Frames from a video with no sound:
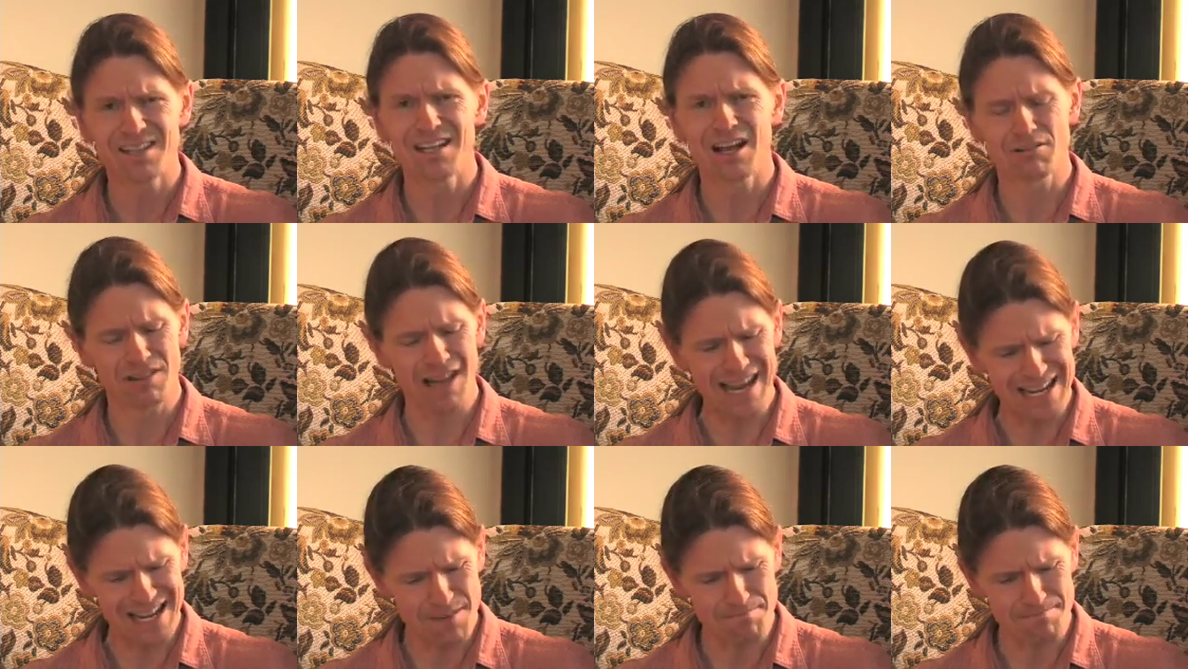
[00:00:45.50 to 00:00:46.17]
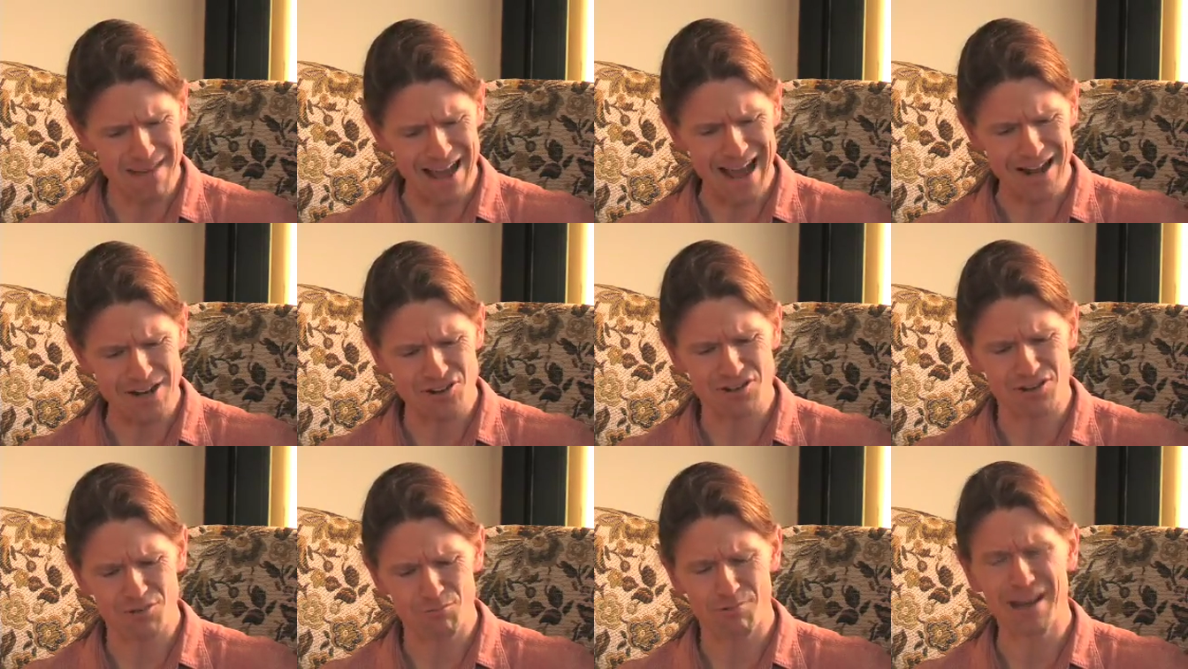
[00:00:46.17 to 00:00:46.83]
Now, lighting a match
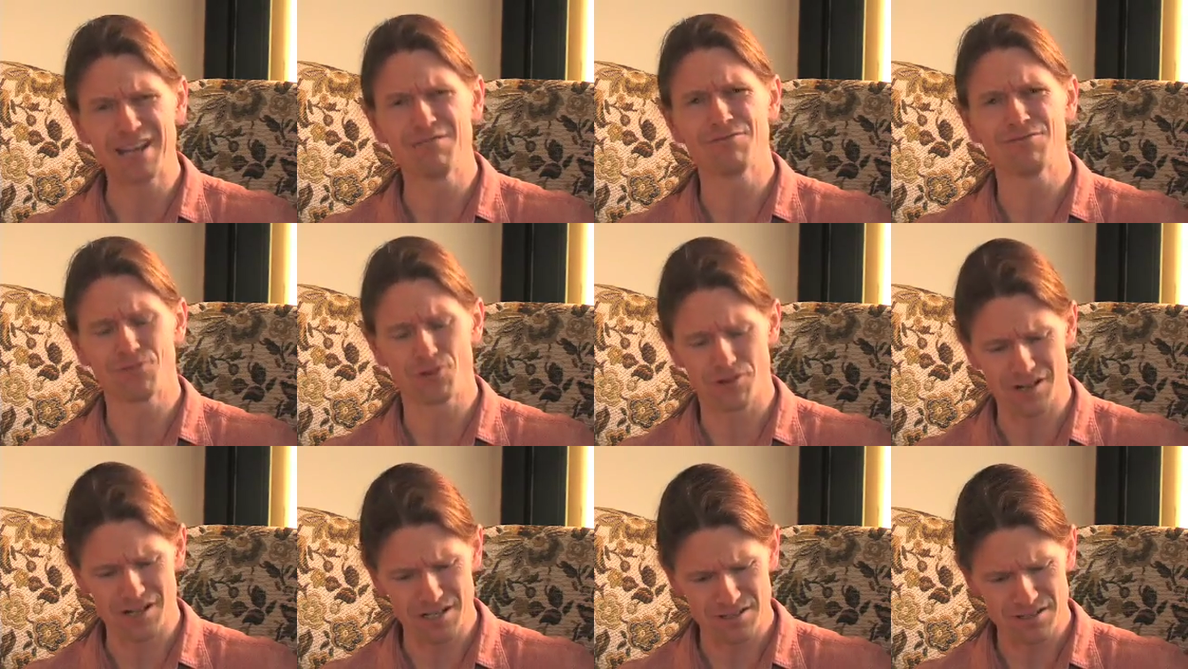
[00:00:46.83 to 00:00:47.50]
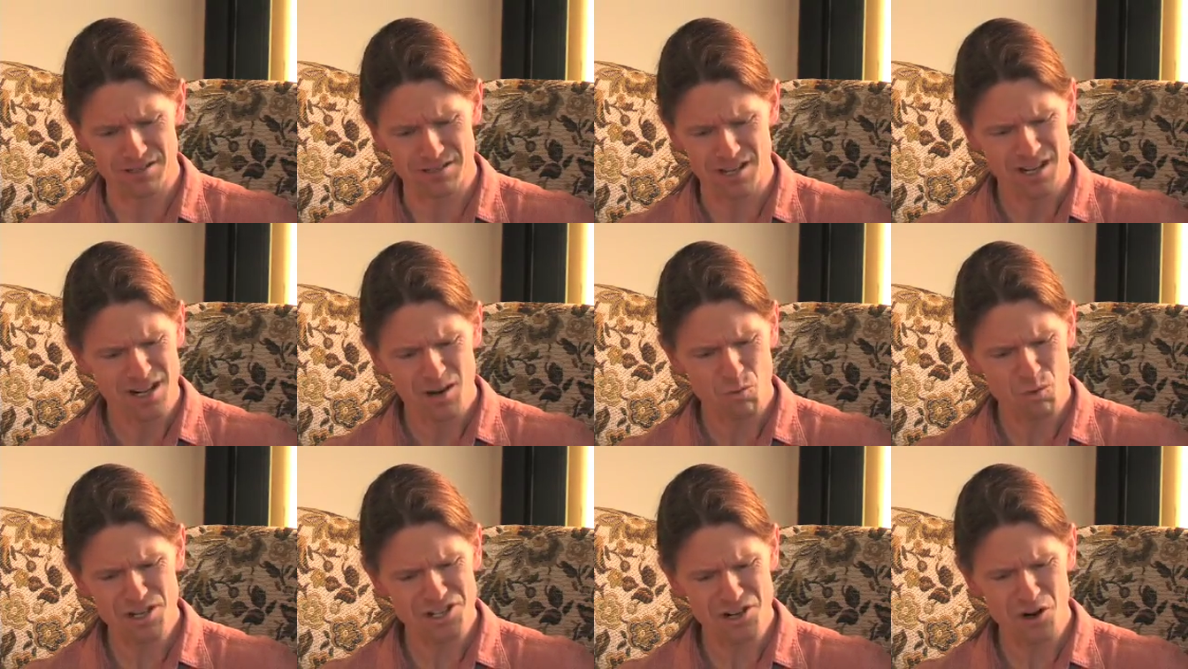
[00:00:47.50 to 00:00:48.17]
in the rainforest
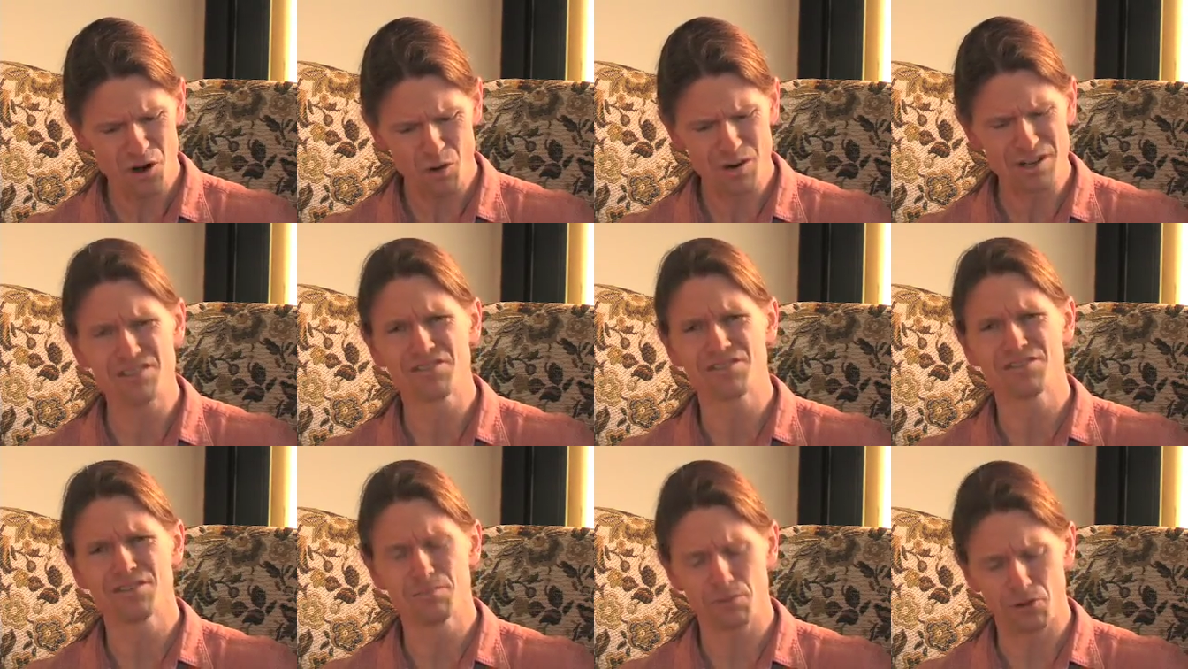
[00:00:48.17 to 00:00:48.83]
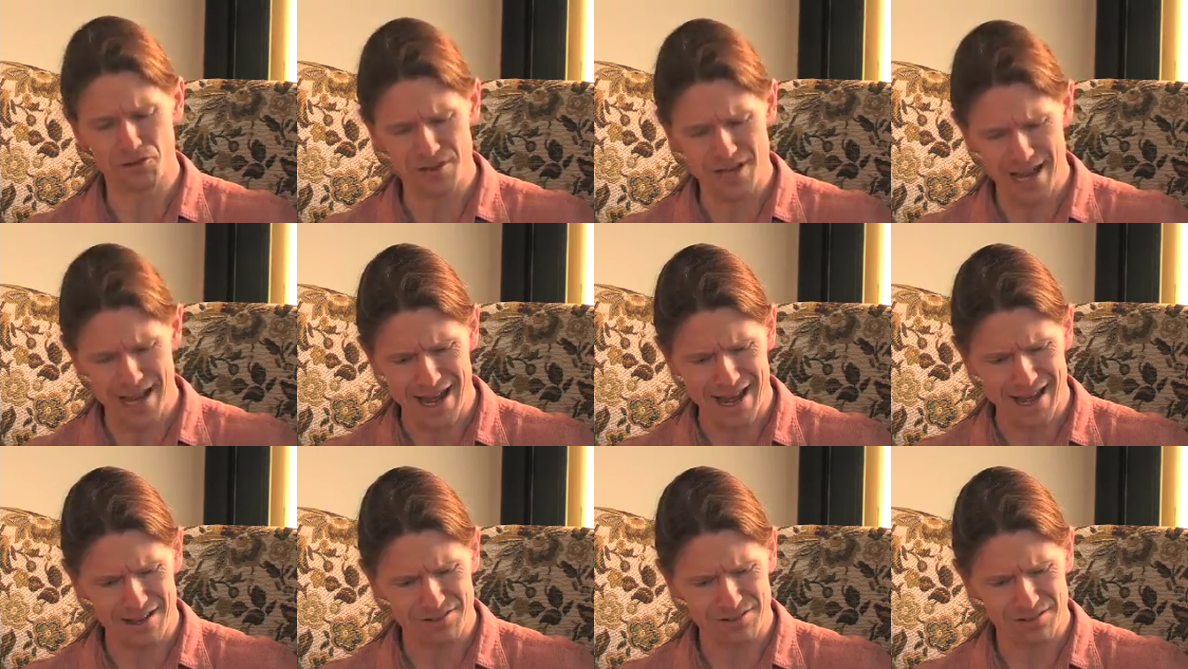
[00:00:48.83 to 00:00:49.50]
wasn't always a simple
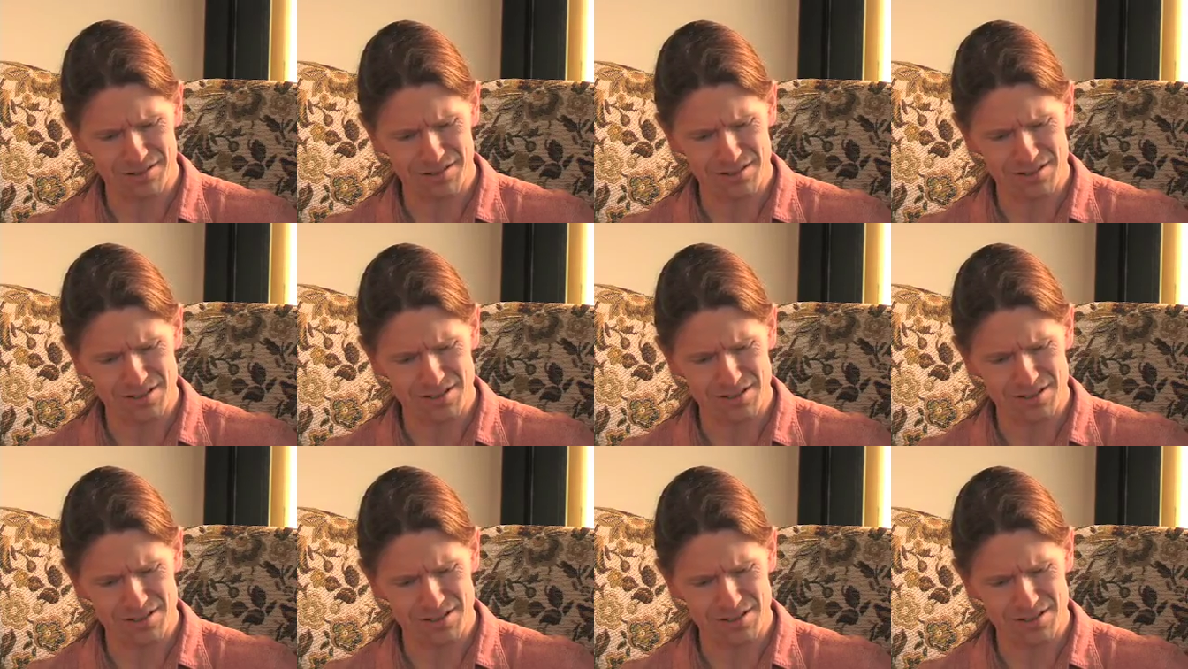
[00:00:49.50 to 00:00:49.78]
task,